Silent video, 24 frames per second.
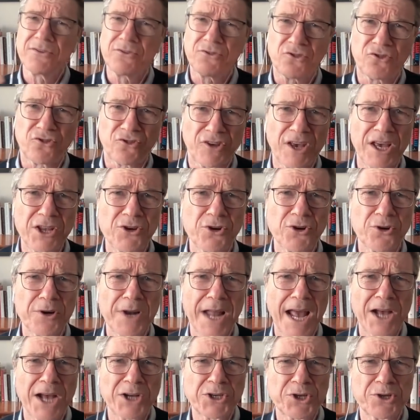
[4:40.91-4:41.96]
senior
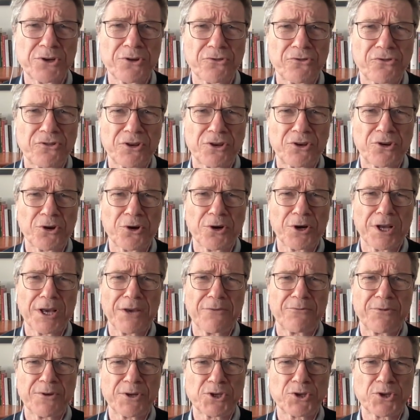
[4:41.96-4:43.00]
national security
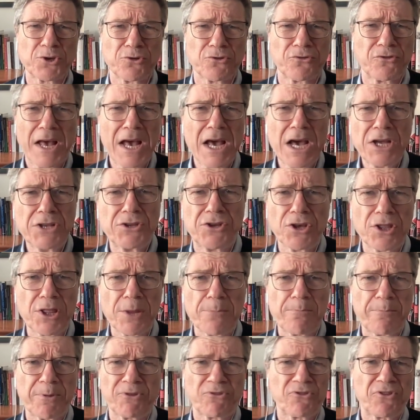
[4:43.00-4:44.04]
officials to the
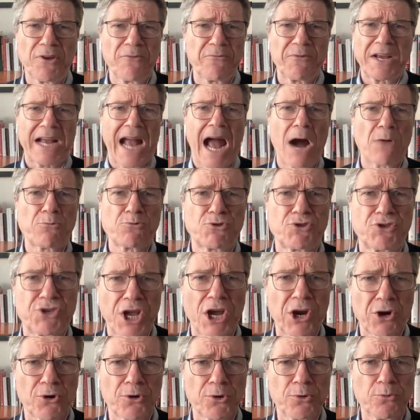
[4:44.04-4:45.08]
Pacific. How
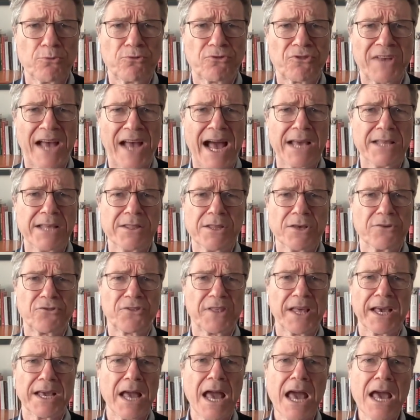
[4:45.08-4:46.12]
dare you sign this
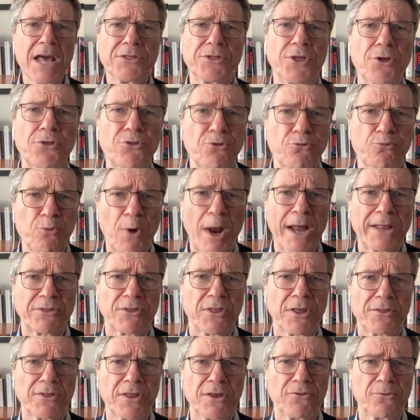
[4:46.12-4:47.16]
thing? The threat
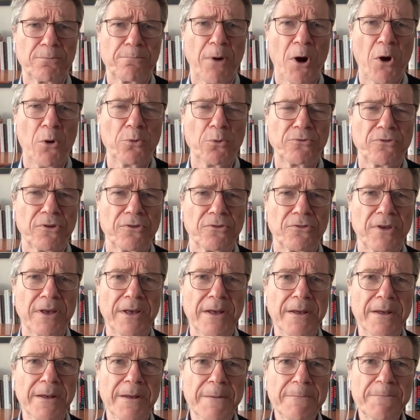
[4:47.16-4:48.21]
that this poses.
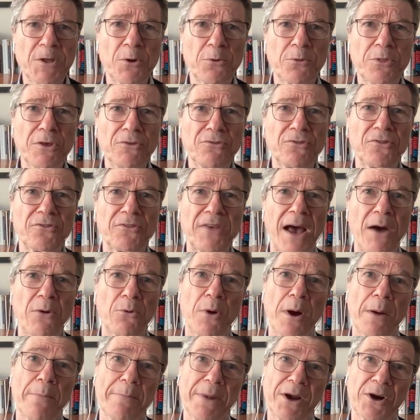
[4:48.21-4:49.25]
You know, this is
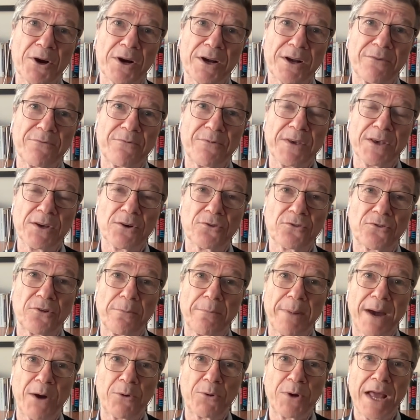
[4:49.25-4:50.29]
how America feels
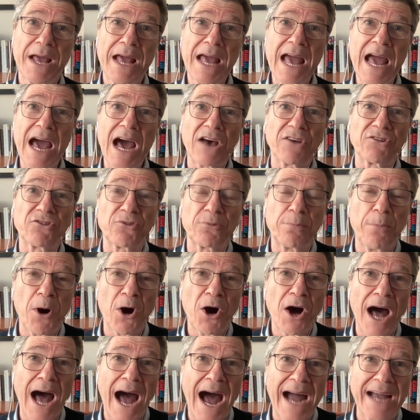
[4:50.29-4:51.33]
about a
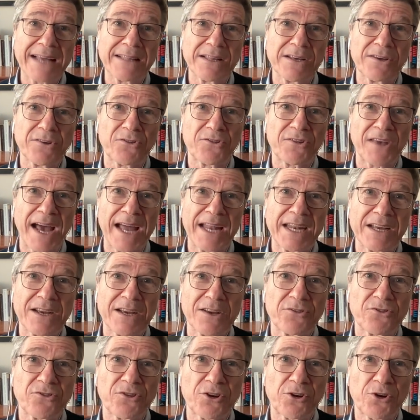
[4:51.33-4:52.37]
small right. island signing a
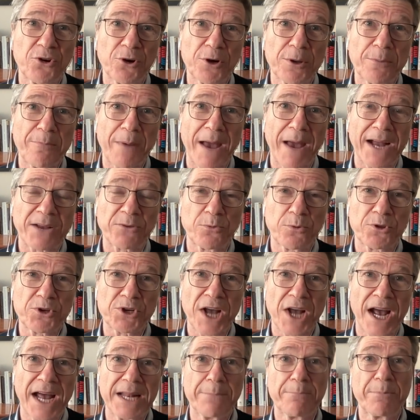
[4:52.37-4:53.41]
security pact with
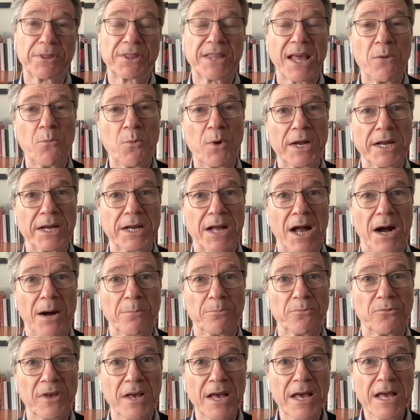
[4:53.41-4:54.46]
China. But then when it
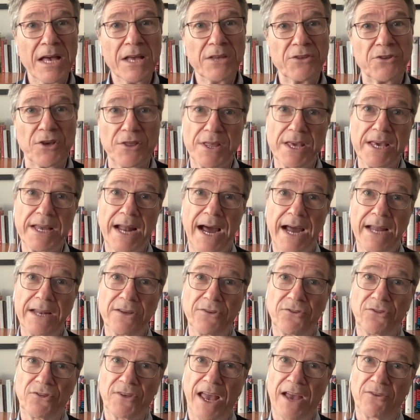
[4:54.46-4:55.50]
comes to the
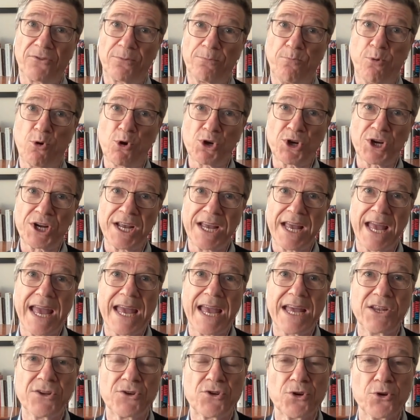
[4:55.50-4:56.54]
United States pushing
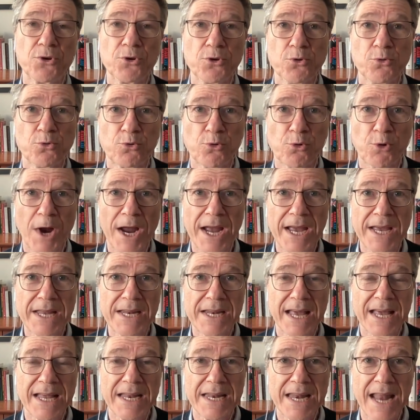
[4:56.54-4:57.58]
into Ukraine
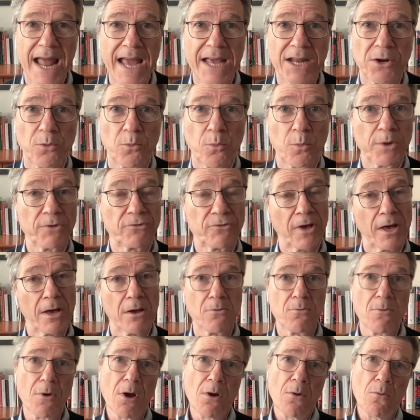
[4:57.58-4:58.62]
in NATO, we
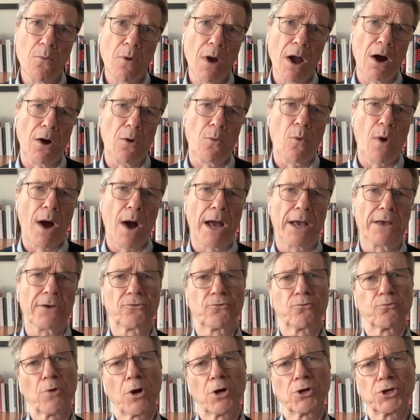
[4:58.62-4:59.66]
say, well, why
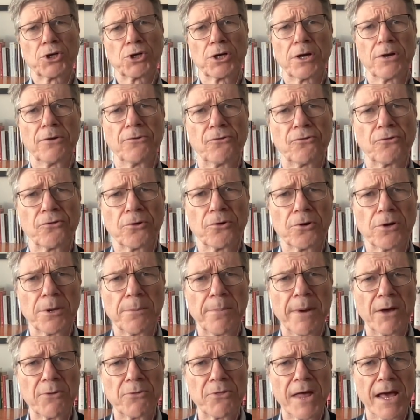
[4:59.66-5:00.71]
is Russia concerned
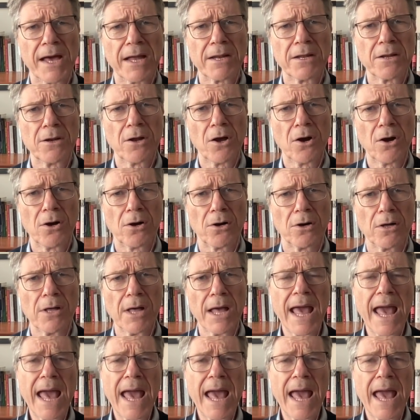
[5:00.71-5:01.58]
about that at all?